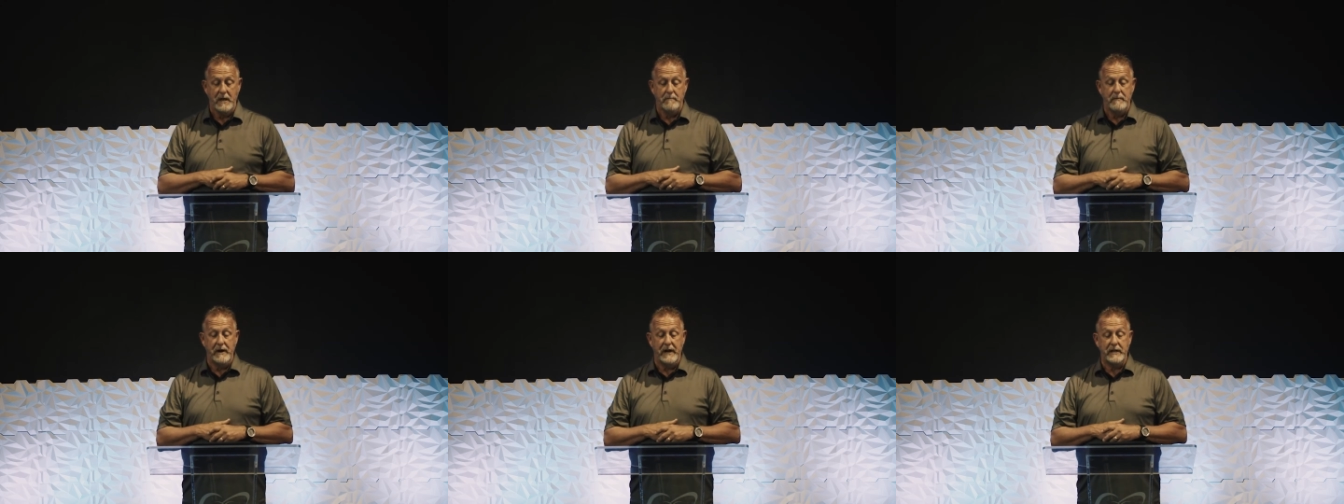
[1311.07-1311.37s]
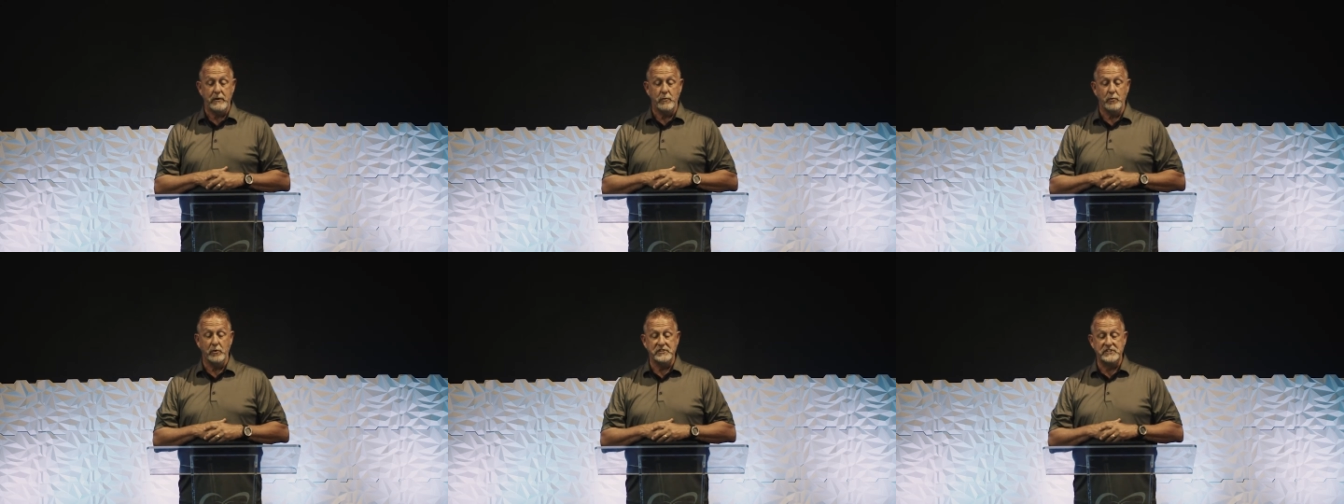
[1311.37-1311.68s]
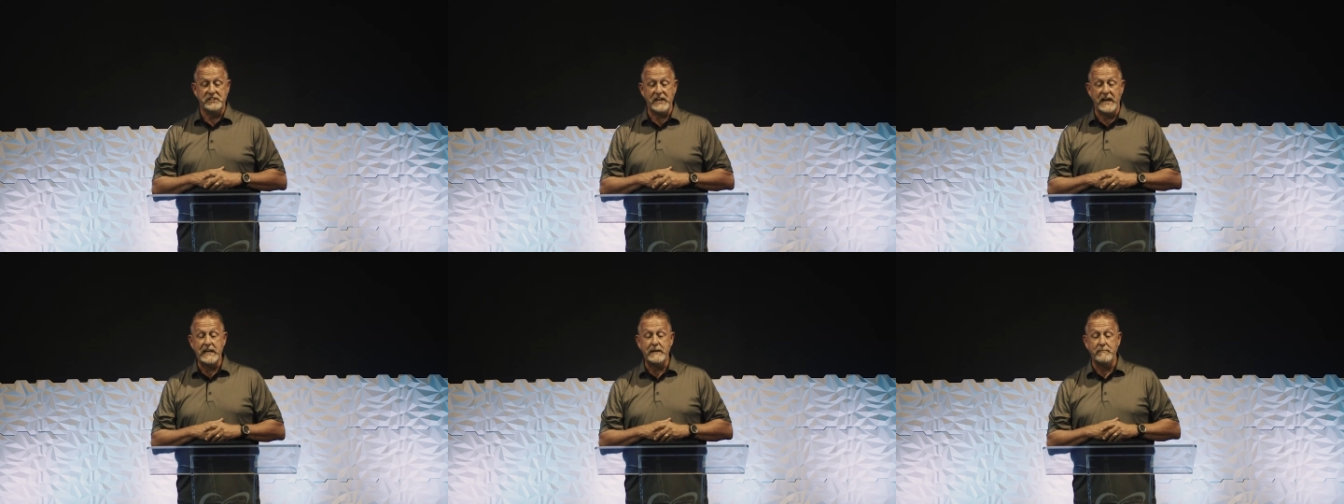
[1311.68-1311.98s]
Many will
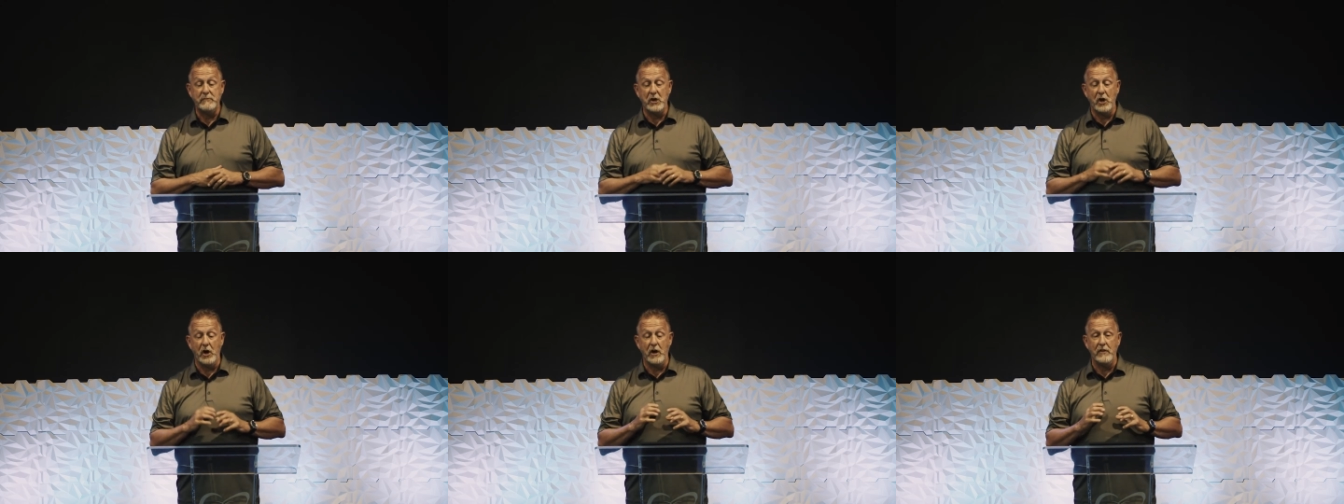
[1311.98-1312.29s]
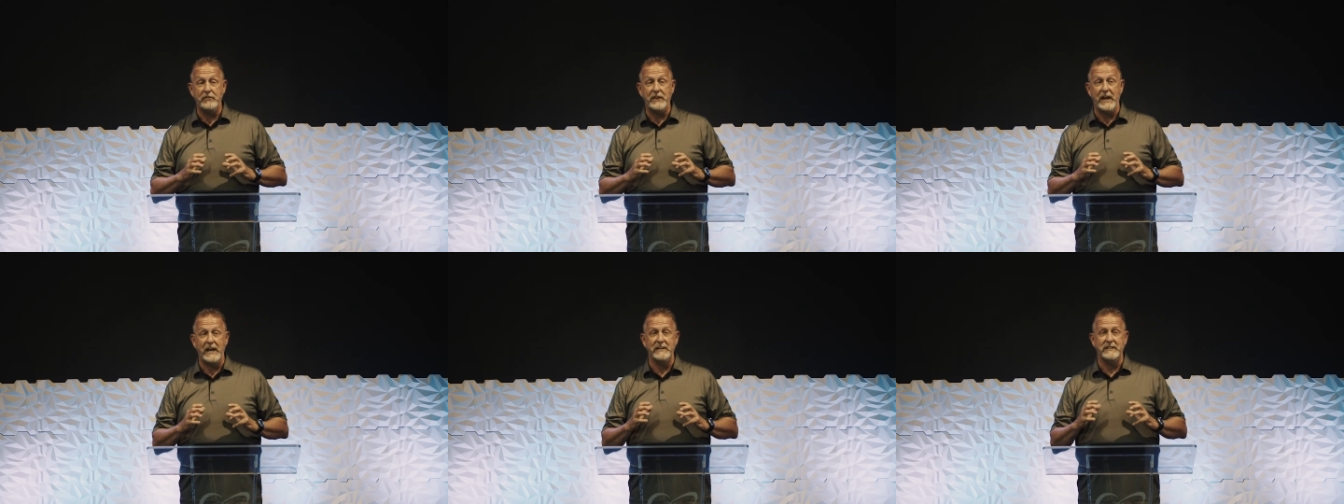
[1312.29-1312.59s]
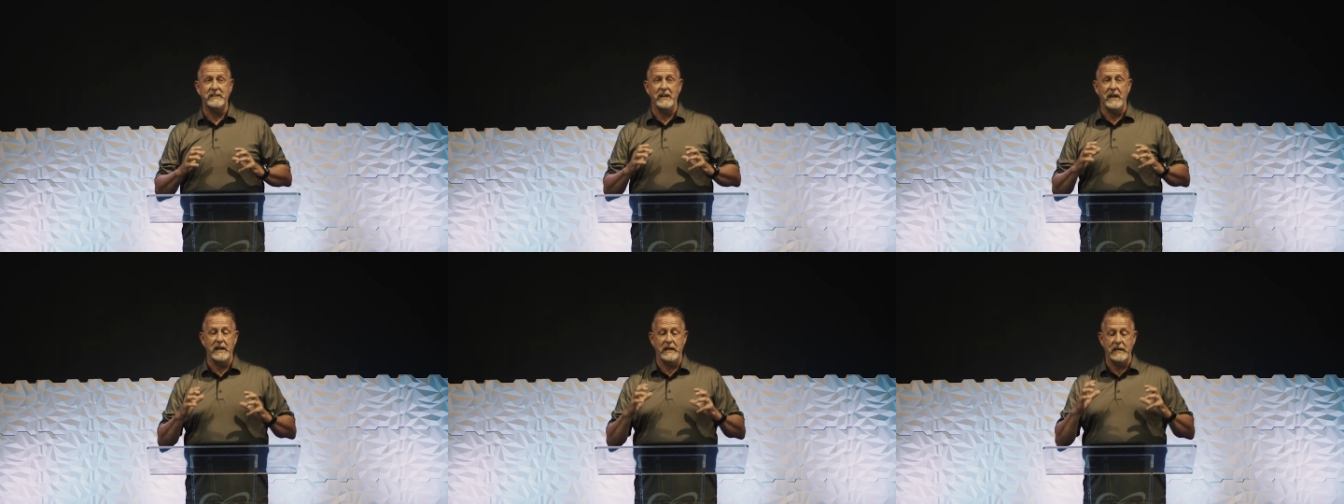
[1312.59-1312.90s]
say to me on
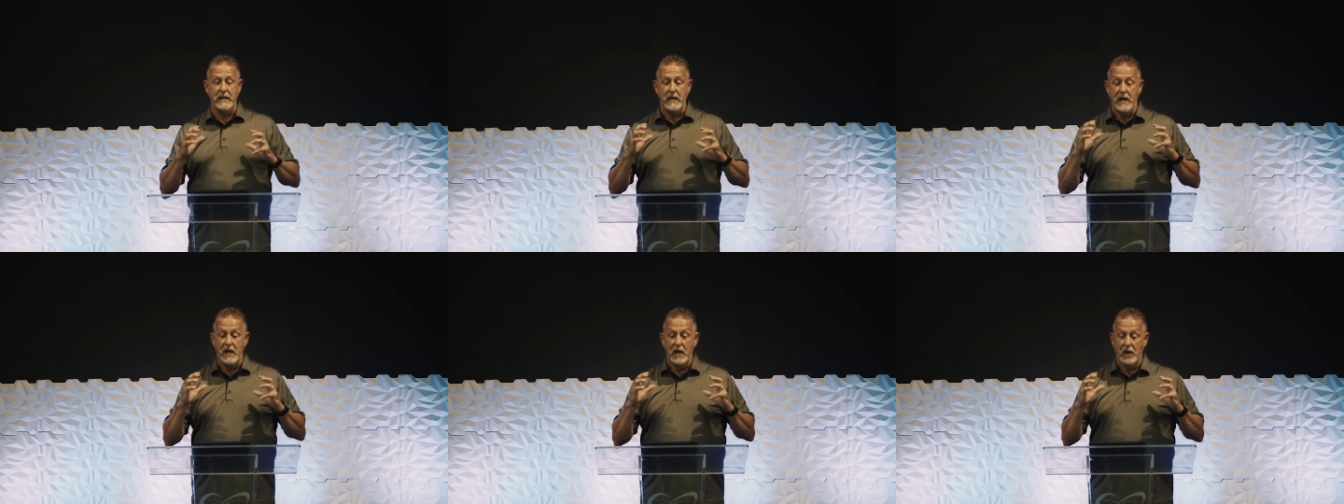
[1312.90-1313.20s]
that day,